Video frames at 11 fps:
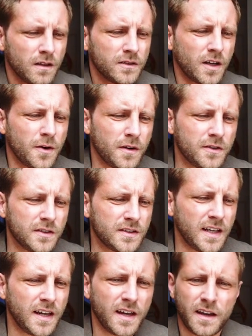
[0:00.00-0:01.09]
So as you
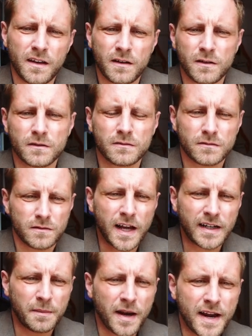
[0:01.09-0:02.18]
see here,
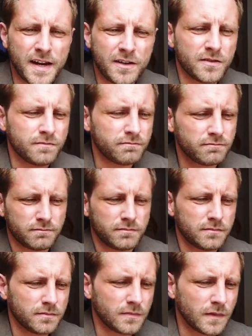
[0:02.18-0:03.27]
landing page,
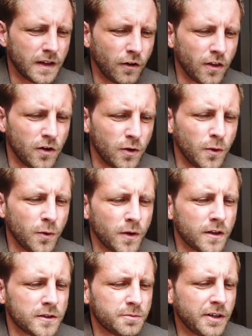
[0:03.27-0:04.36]
they've got the new
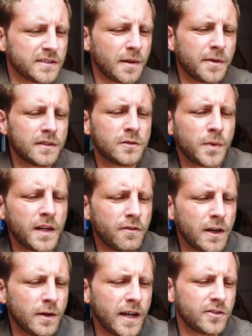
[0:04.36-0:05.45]
Spring Summer 23
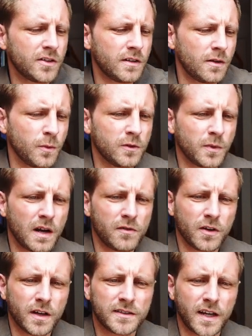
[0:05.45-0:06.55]
collection, which we'll have a
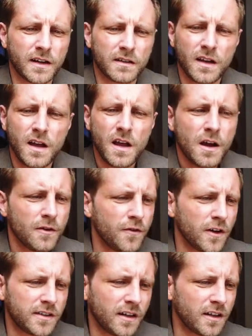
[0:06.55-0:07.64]
look at a sec.
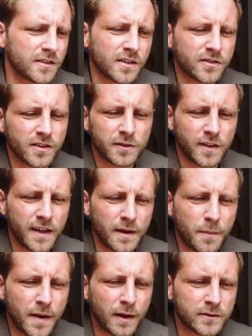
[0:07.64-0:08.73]
Firstly, I'll actually just go to the
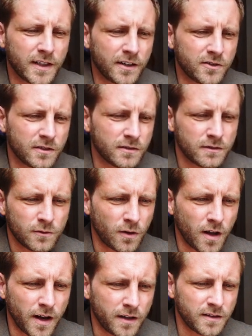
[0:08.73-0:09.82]
About section, or
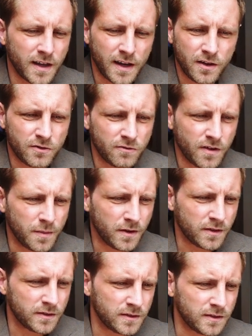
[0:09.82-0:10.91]
like their history,
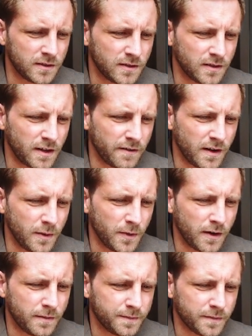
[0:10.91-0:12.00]
because there, here we are.